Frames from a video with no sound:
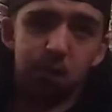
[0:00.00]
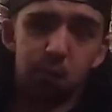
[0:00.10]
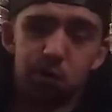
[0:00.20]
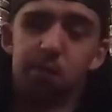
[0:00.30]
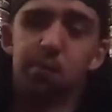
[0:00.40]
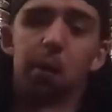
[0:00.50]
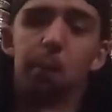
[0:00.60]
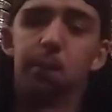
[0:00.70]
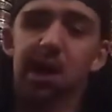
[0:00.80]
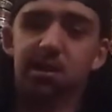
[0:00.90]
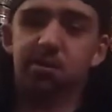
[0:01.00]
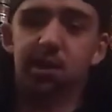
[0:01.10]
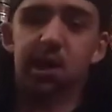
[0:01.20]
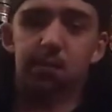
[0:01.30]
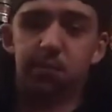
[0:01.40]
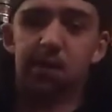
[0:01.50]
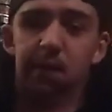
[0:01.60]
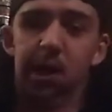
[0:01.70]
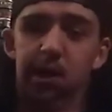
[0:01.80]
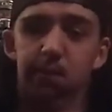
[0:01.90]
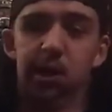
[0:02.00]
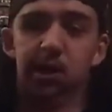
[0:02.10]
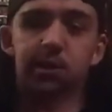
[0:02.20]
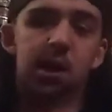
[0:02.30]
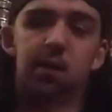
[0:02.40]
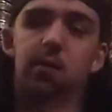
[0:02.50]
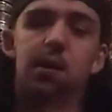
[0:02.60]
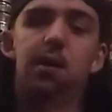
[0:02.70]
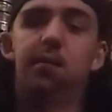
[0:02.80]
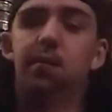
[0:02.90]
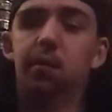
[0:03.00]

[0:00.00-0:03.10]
were some of the best dips I've had in my entire life.